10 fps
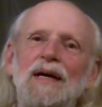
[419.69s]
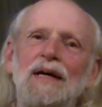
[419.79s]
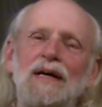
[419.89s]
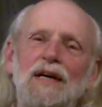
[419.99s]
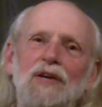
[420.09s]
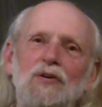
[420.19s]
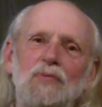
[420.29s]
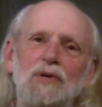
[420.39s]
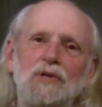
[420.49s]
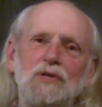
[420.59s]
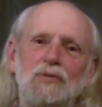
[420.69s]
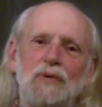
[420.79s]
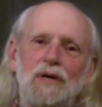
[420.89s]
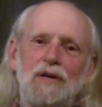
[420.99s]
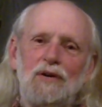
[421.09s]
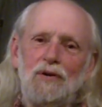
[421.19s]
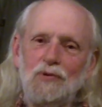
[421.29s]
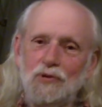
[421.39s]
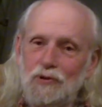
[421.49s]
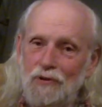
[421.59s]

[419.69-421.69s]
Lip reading: And the words went, close